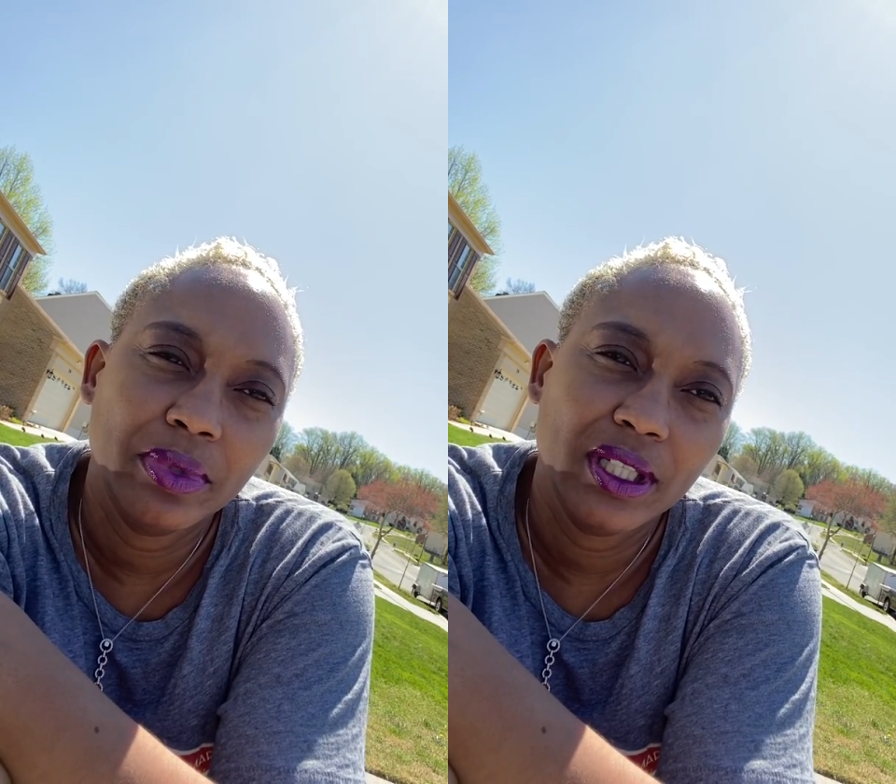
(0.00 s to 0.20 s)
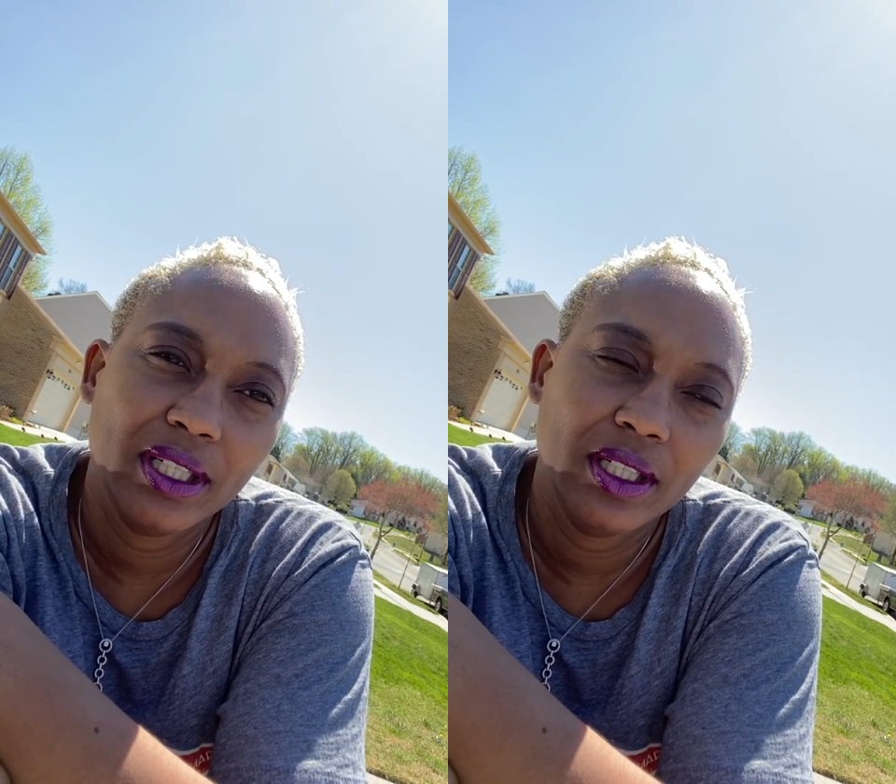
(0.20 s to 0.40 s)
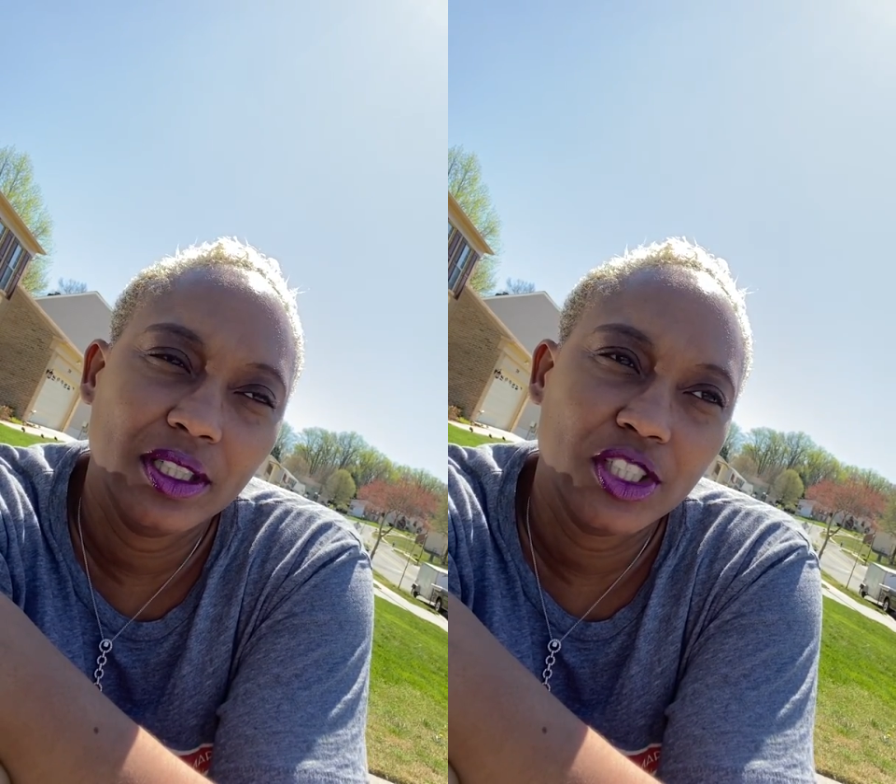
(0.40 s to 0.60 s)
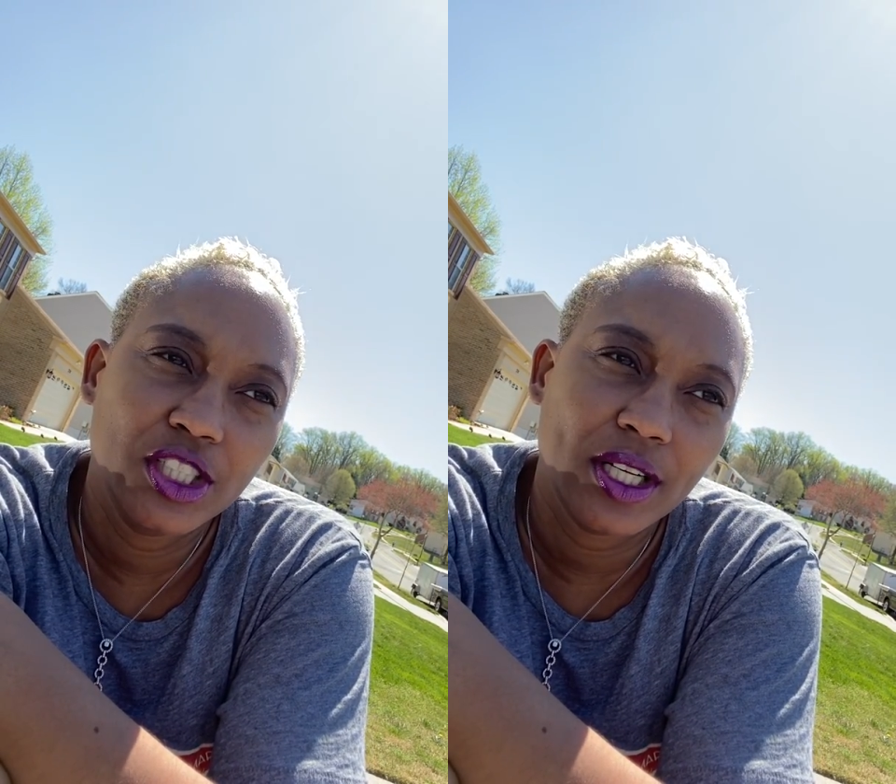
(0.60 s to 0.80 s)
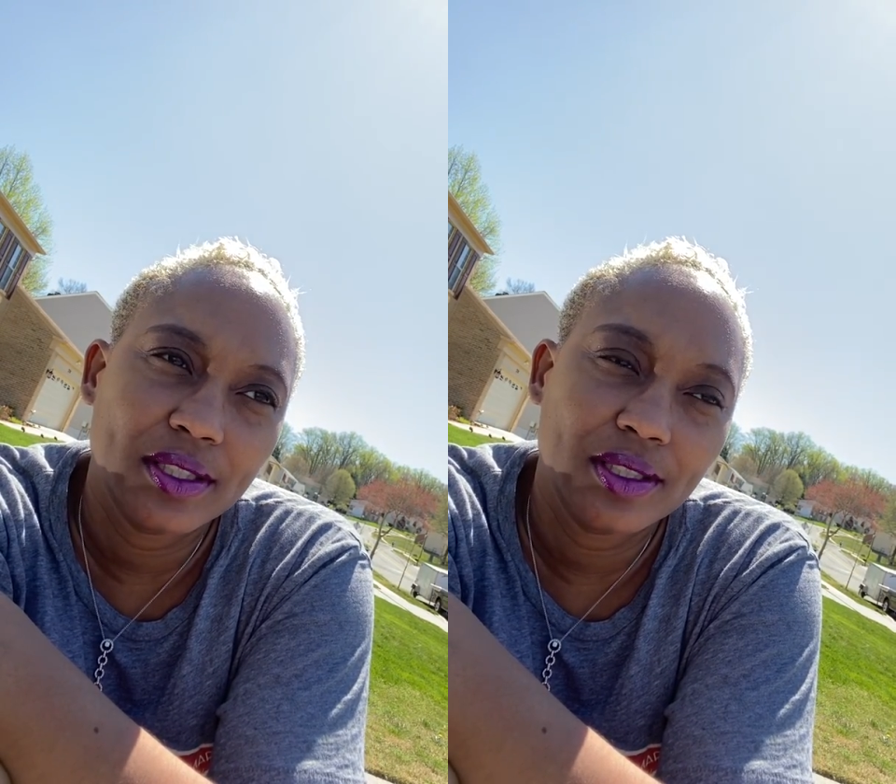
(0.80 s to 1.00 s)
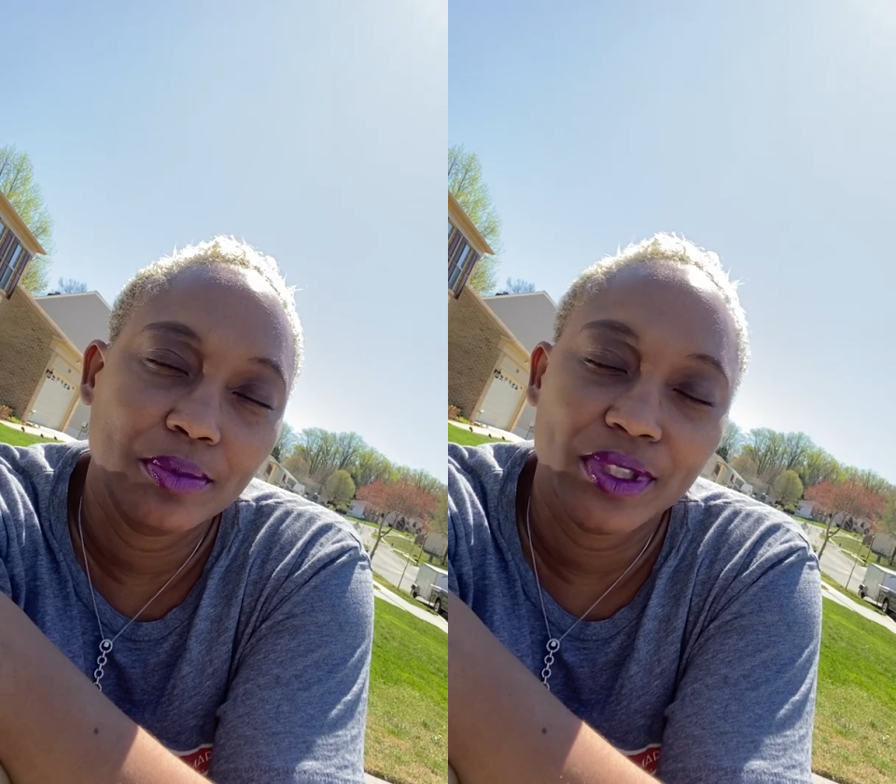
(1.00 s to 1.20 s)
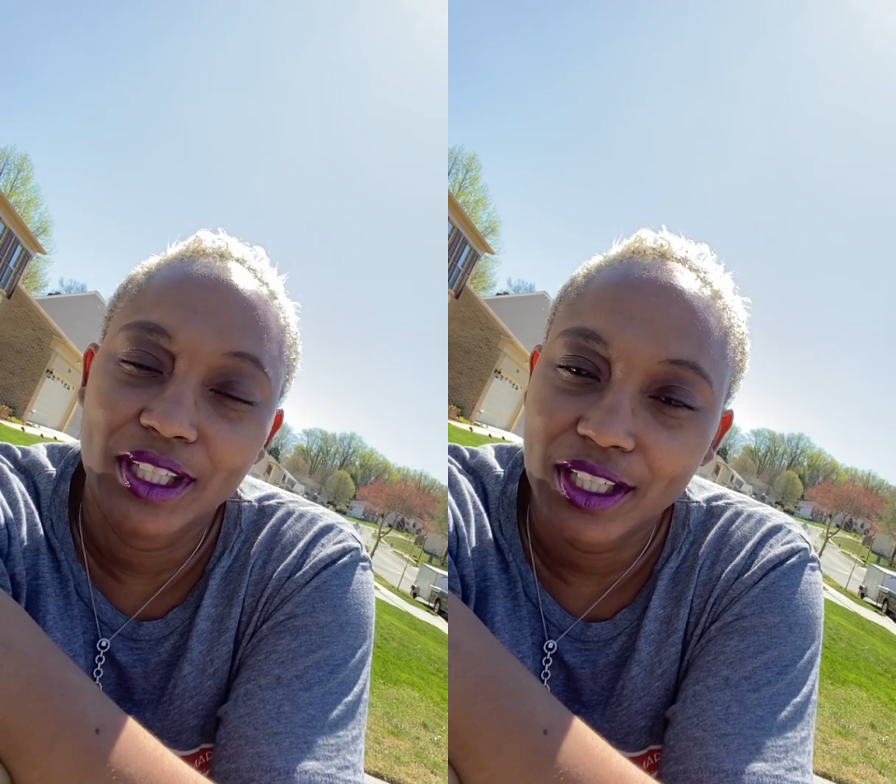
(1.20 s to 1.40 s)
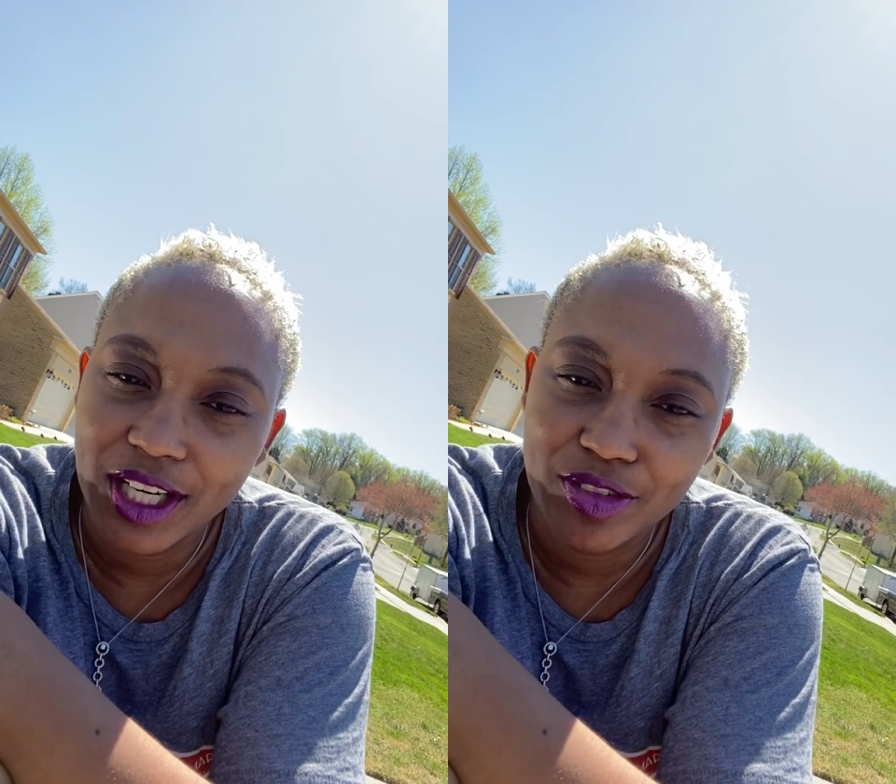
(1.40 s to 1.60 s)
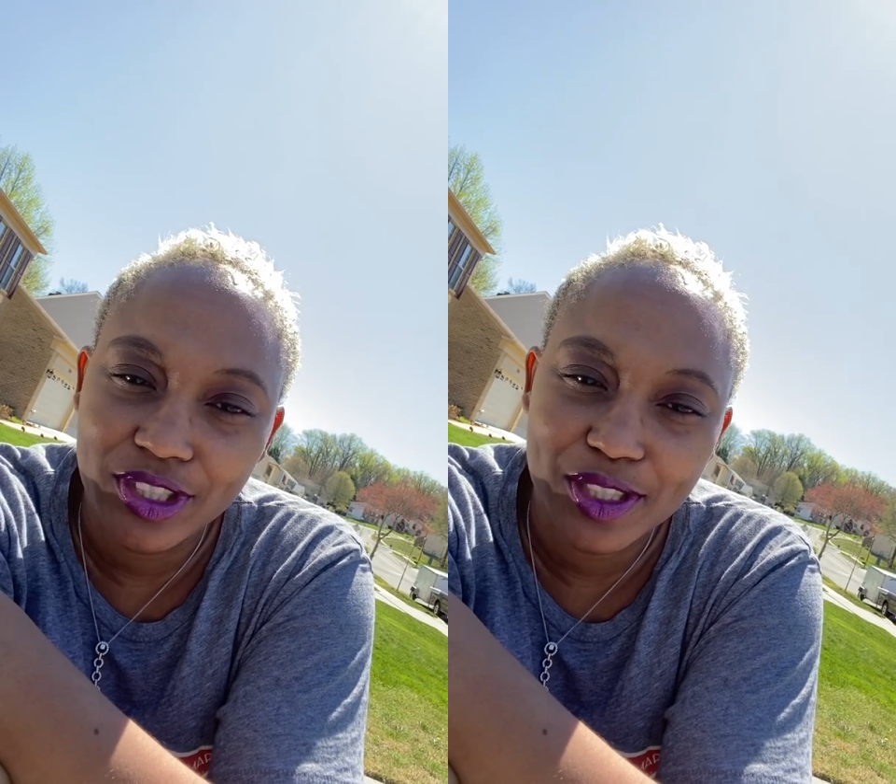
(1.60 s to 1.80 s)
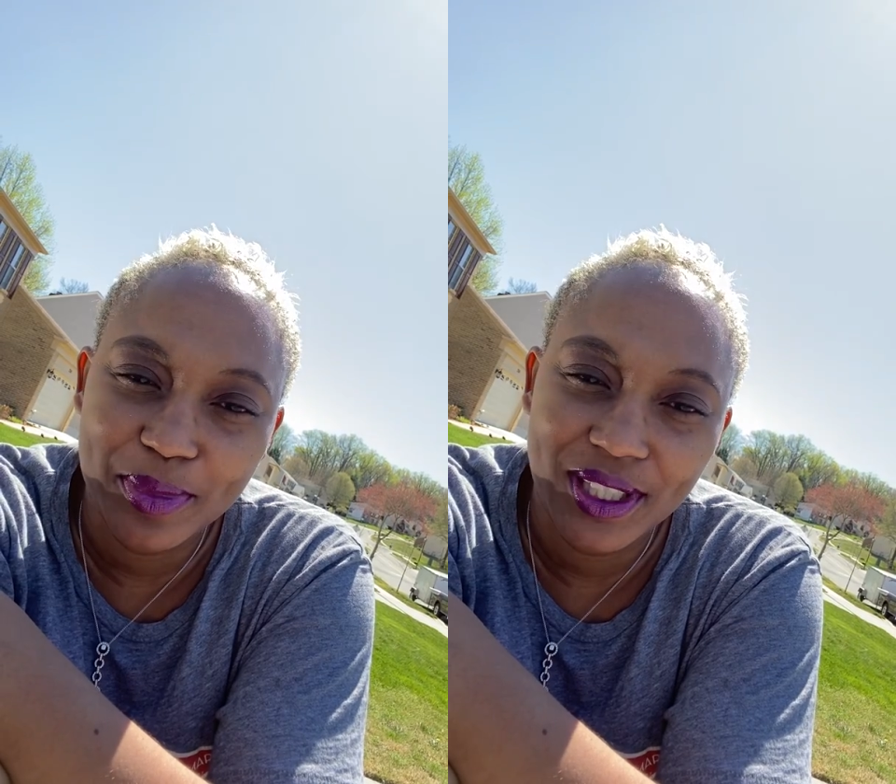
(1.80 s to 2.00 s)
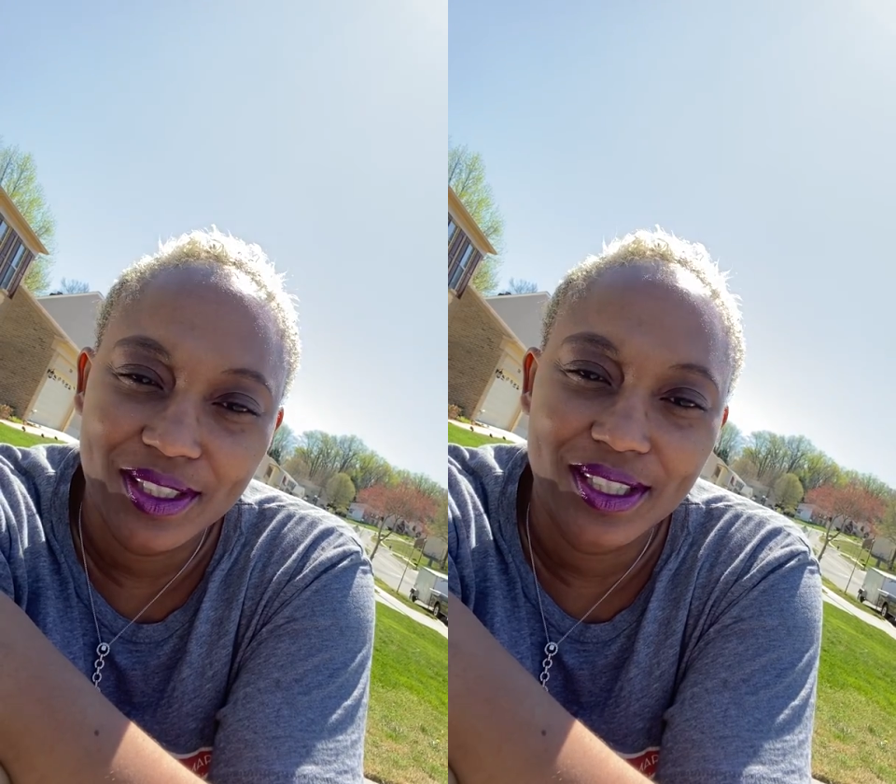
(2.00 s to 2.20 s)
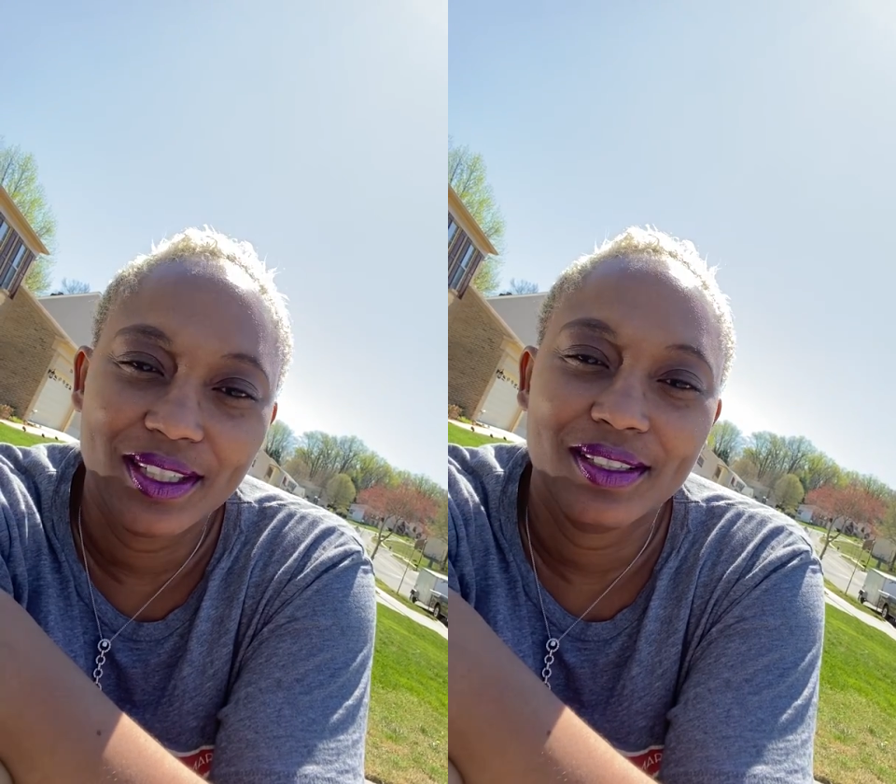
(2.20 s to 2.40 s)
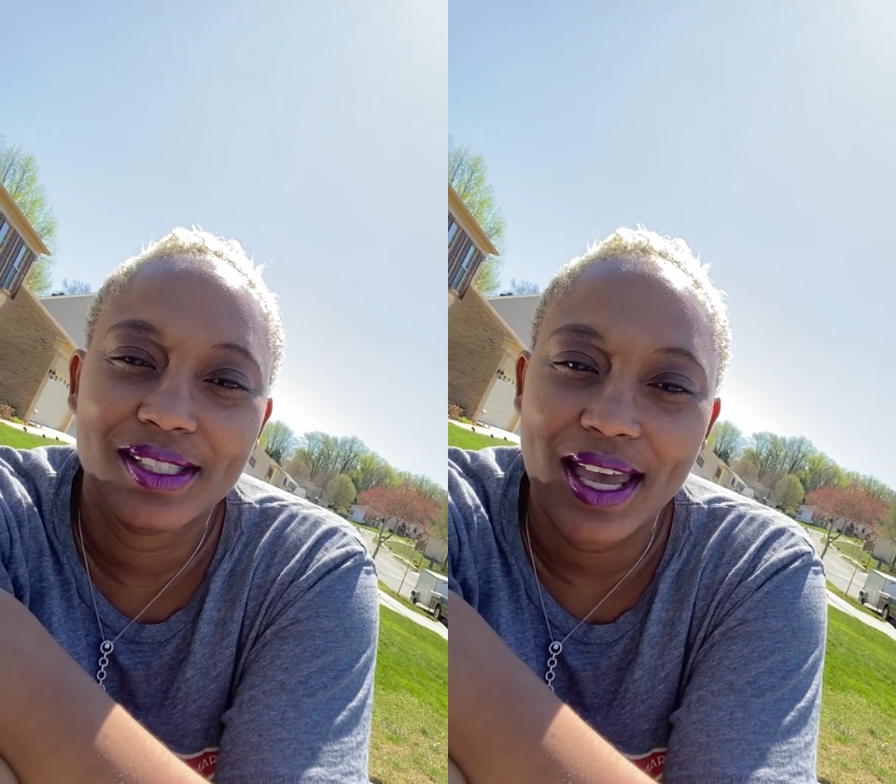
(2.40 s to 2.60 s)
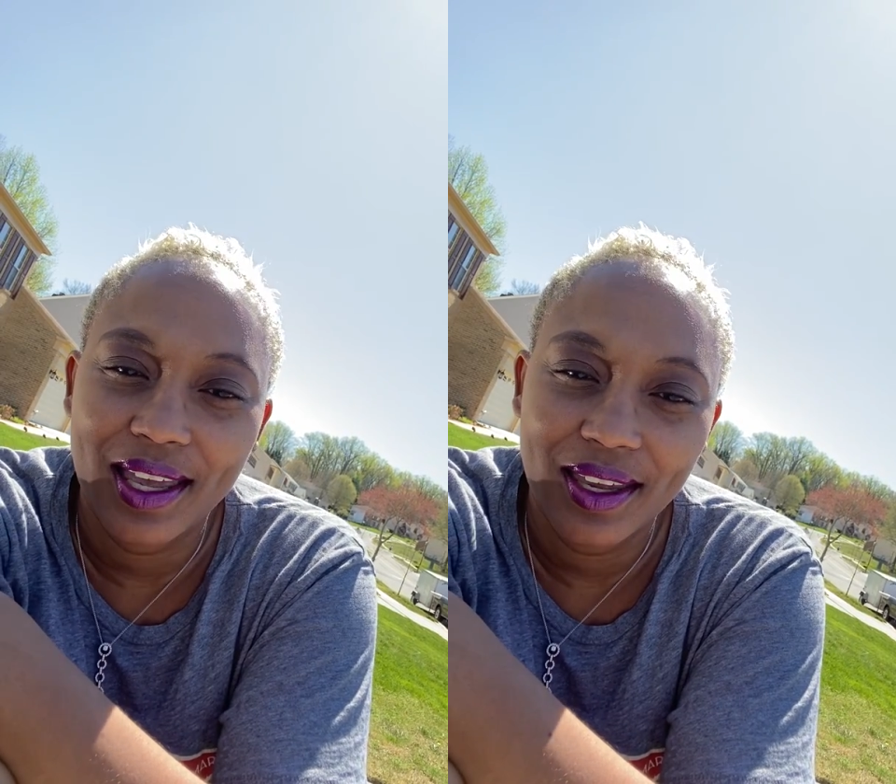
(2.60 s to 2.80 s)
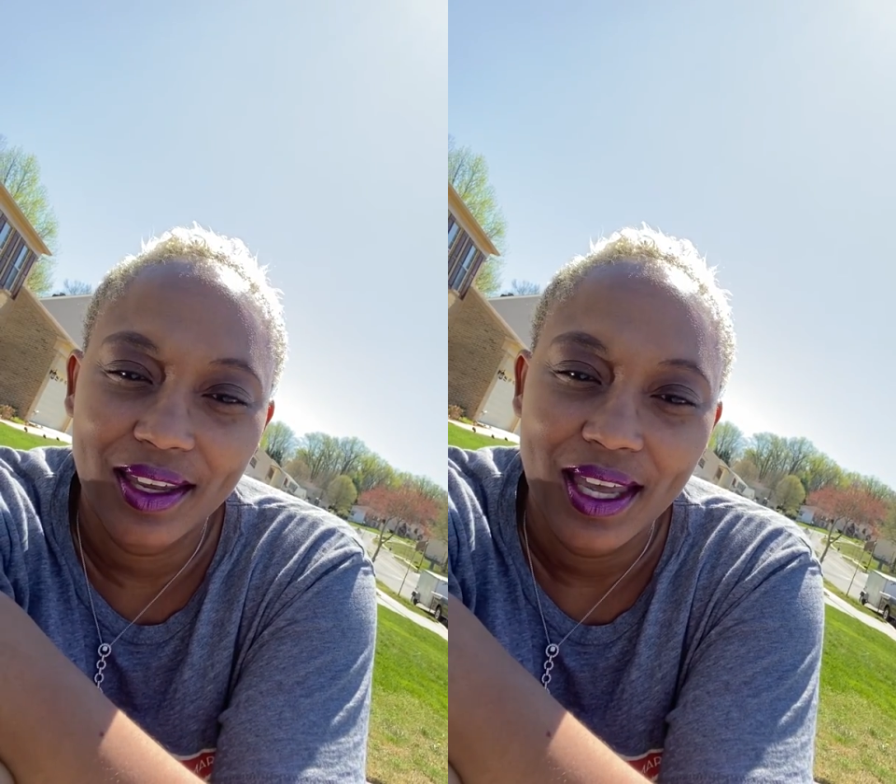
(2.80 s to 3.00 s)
but it is just to bring encouragement to your day.